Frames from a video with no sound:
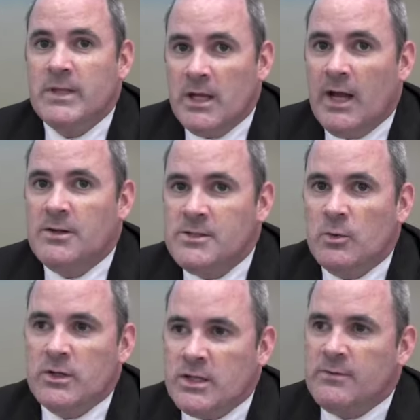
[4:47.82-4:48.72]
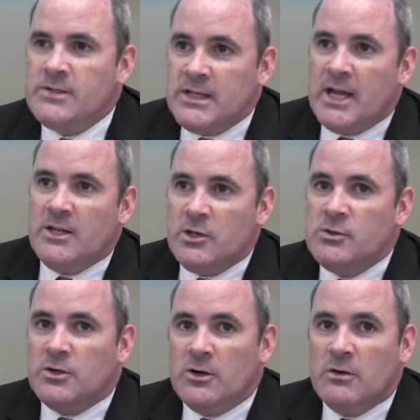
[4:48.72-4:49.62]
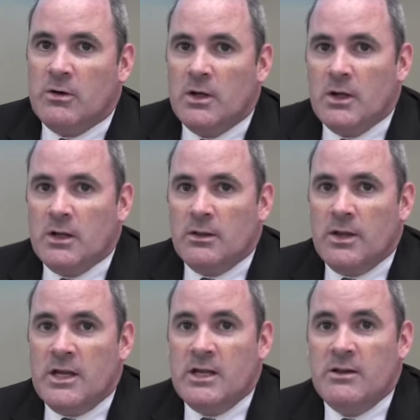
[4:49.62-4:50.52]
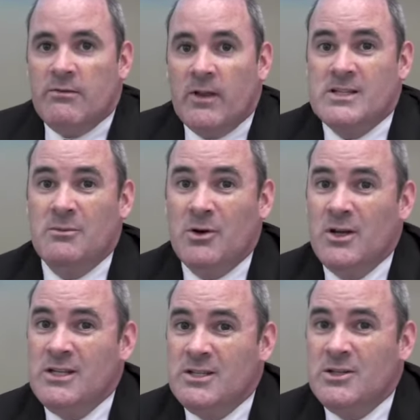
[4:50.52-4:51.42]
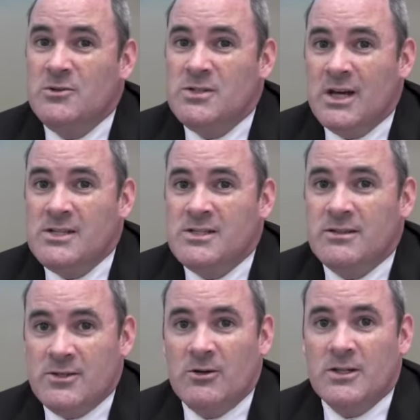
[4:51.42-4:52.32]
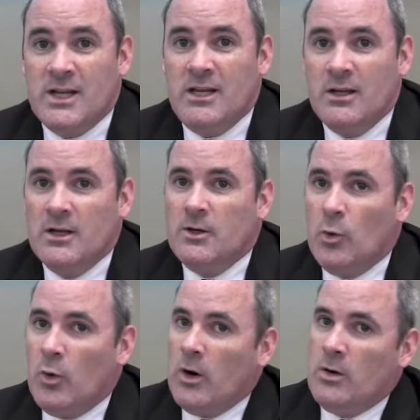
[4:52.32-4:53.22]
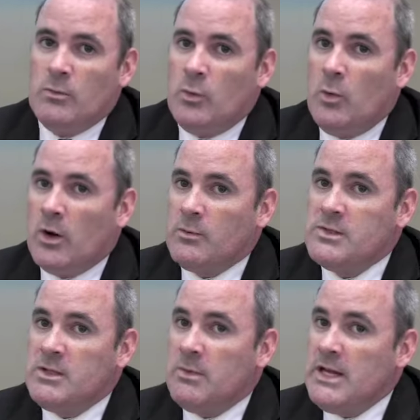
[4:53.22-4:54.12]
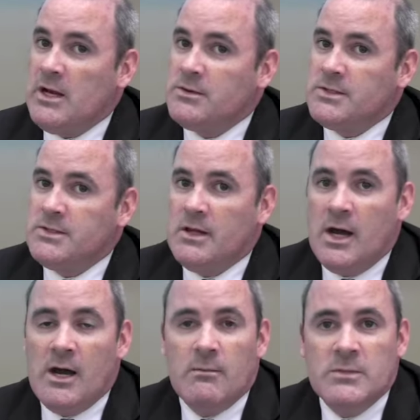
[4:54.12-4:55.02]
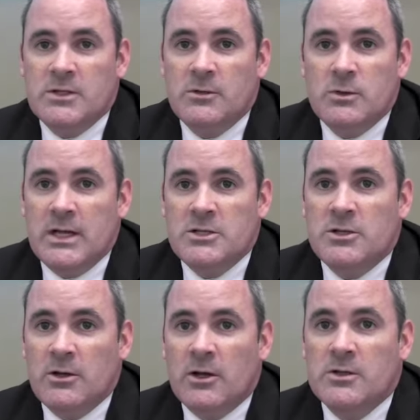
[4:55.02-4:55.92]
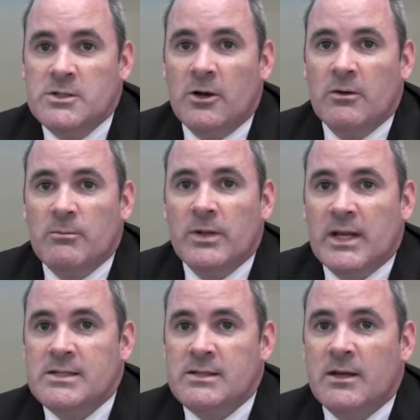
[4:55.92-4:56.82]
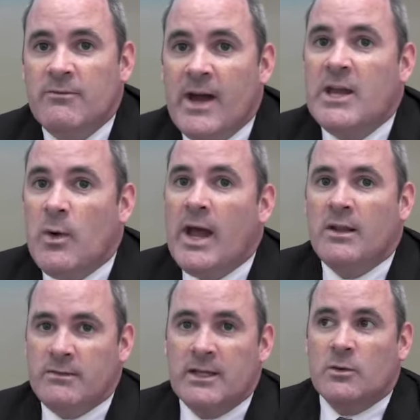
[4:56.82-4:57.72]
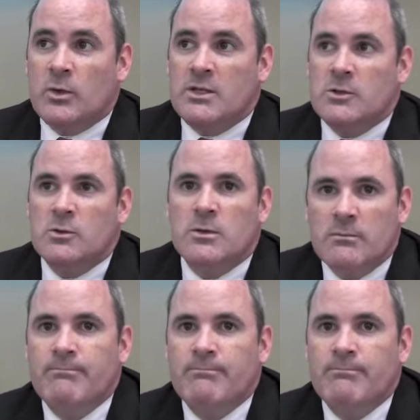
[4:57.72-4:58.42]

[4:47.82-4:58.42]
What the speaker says: Yeah, so it gives the end user the flexibility to use us turnkey, or we'll work with somebody else to do the engineering and cert. That's a value-added thing that we do.